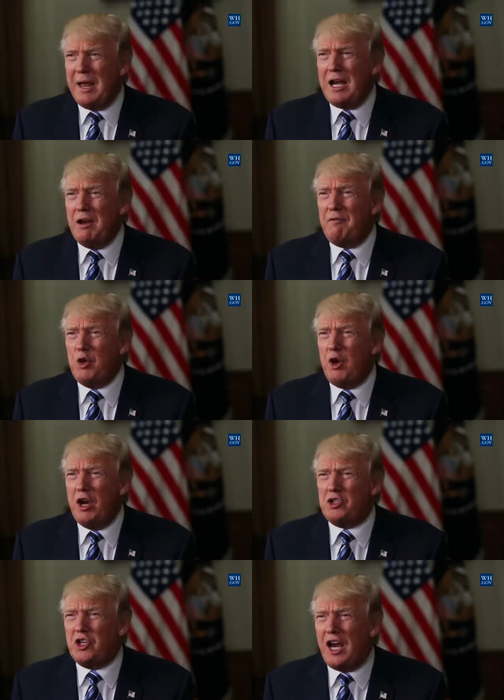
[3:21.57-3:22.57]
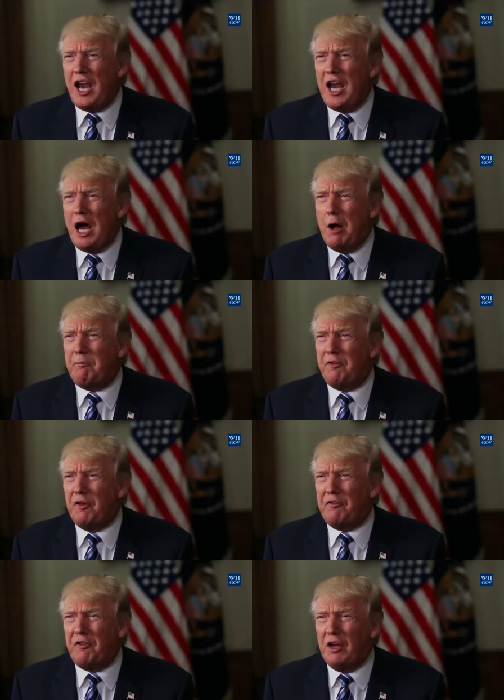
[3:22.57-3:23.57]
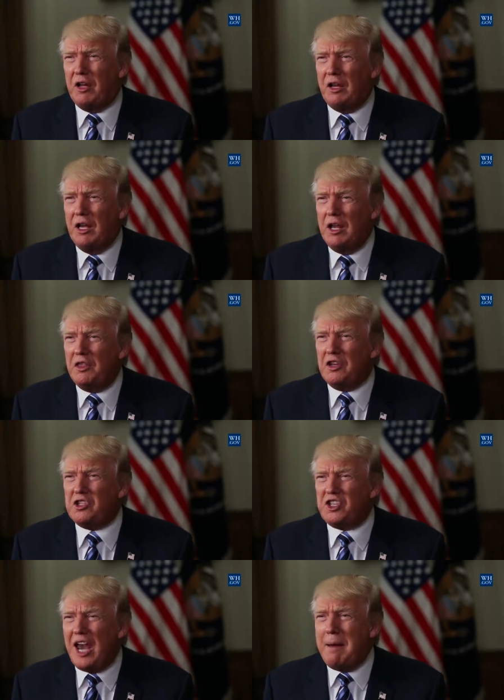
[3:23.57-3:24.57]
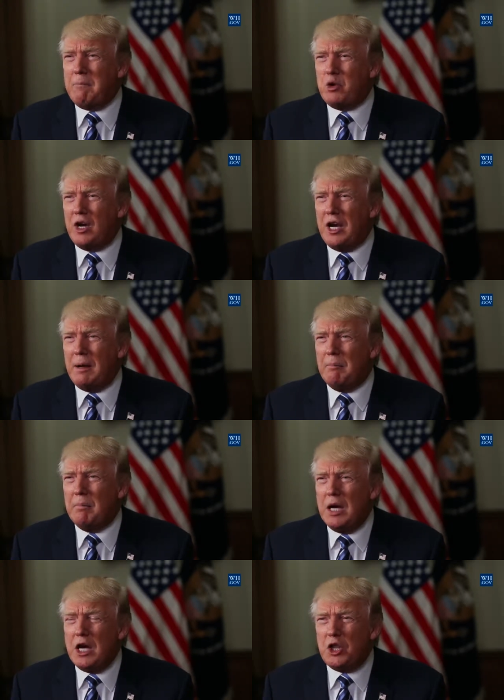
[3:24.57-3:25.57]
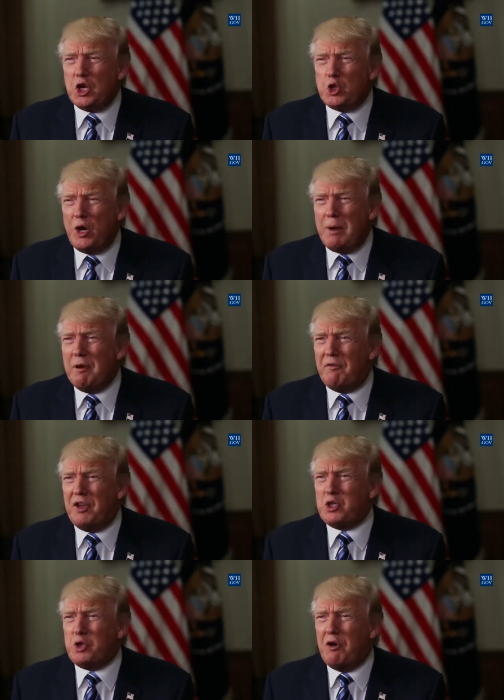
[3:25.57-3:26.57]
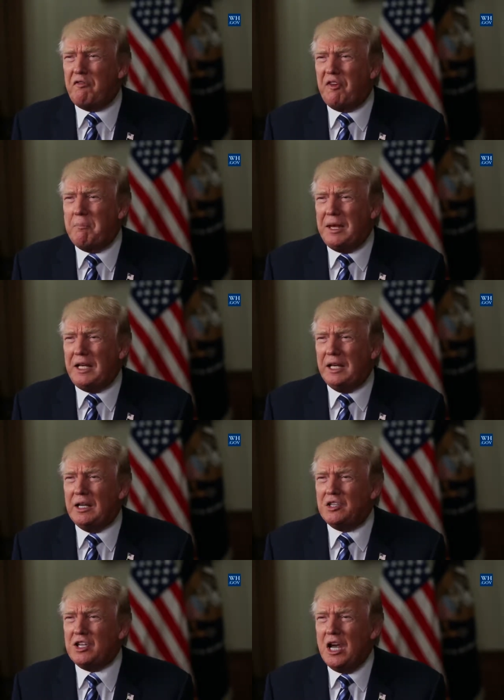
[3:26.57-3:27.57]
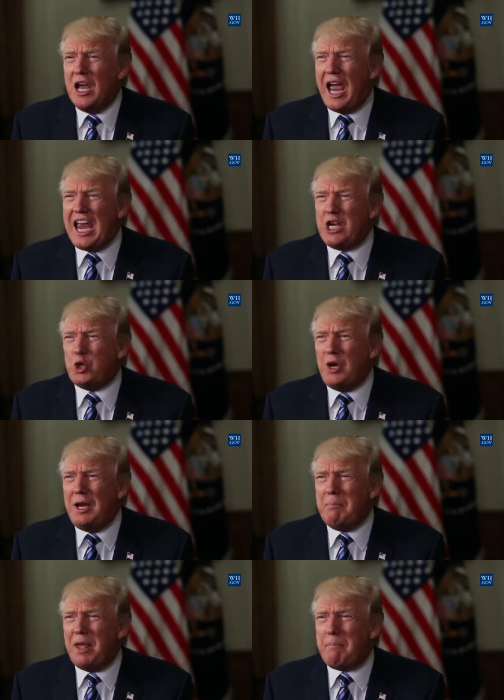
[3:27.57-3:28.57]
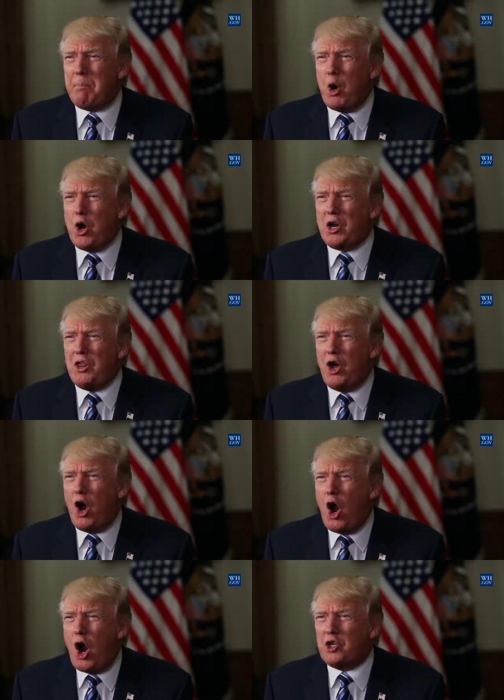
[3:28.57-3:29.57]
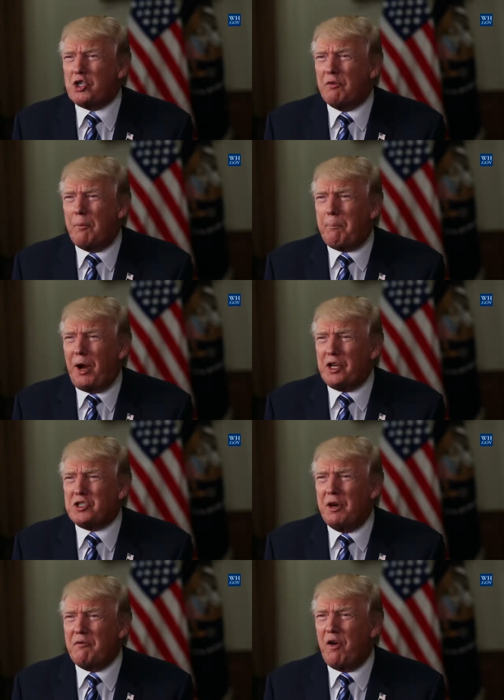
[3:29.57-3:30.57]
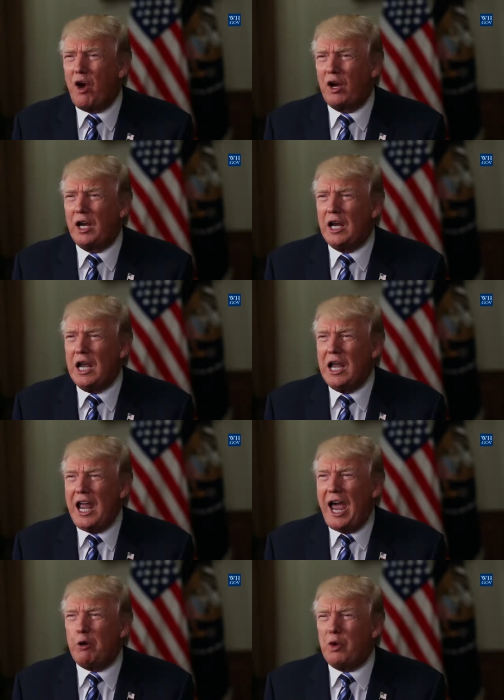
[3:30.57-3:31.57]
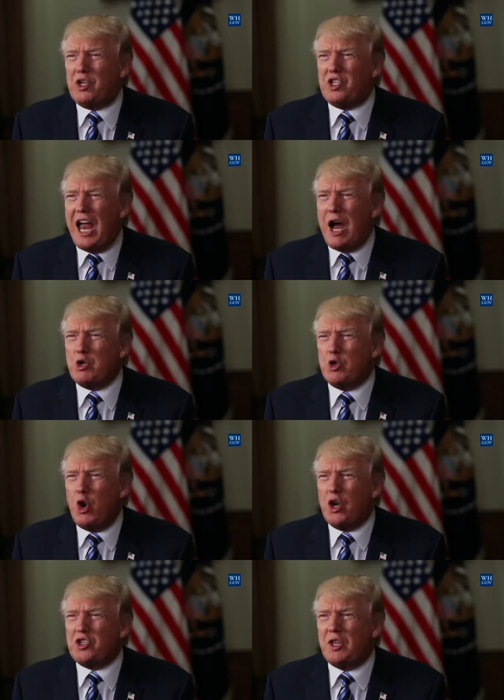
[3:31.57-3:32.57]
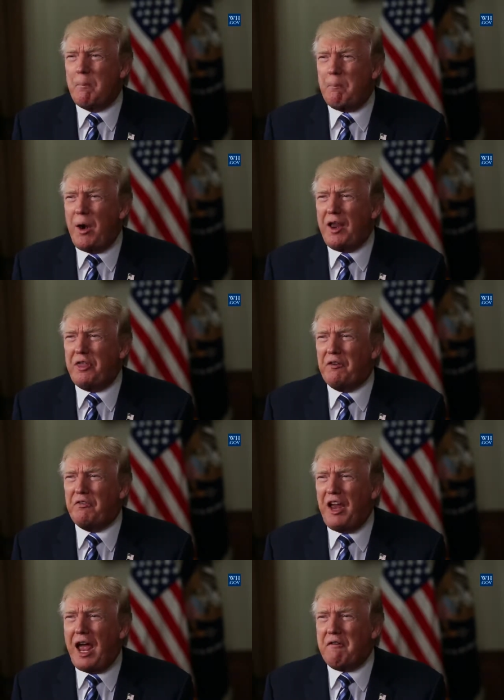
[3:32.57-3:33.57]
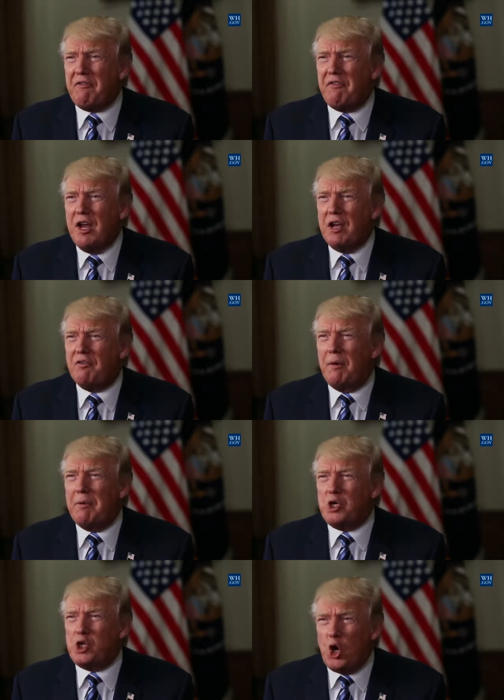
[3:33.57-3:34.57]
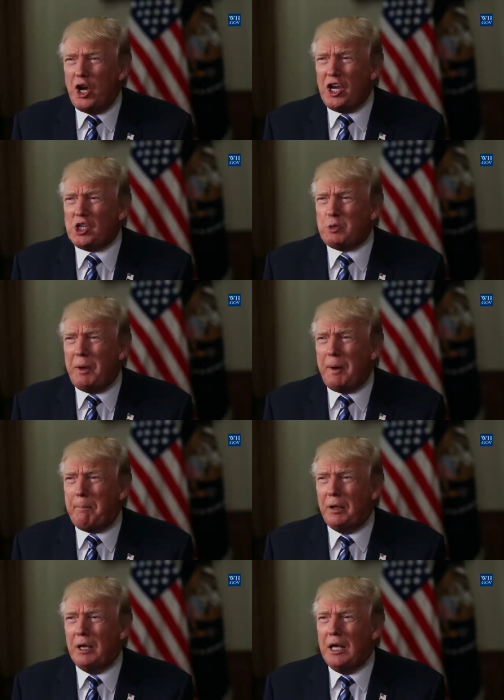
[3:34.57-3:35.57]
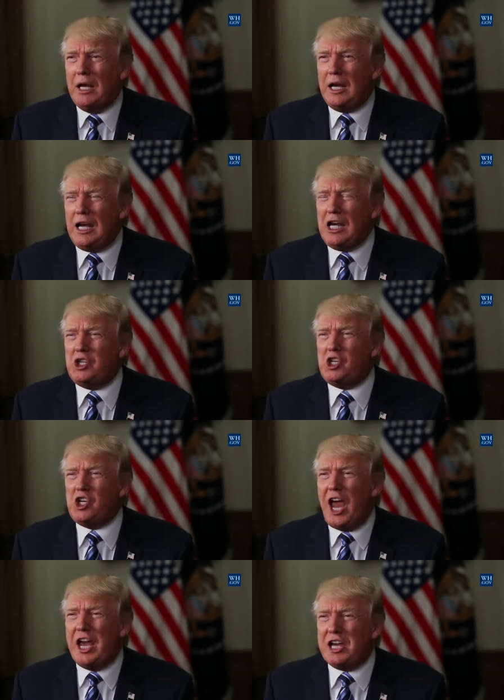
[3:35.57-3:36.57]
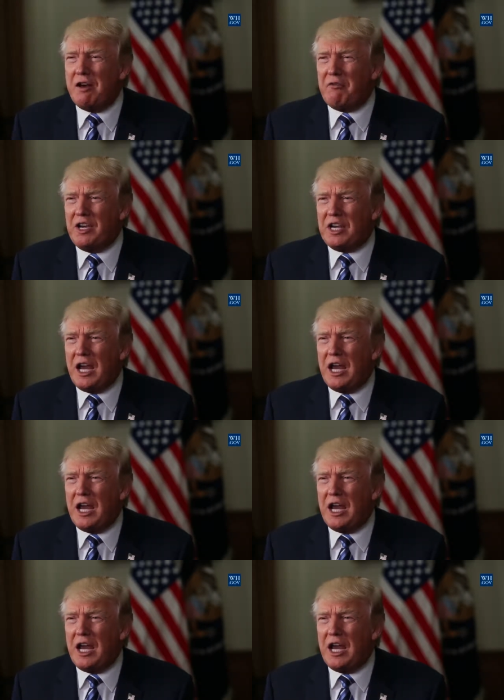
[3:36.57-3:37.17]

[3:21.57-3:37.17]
Many of you here today help fulfill this same dream, the dream of Israel for millions, a dream that burned in the hearts of oppressed and fallen, and which now draws the breath of life from a joyous people each and every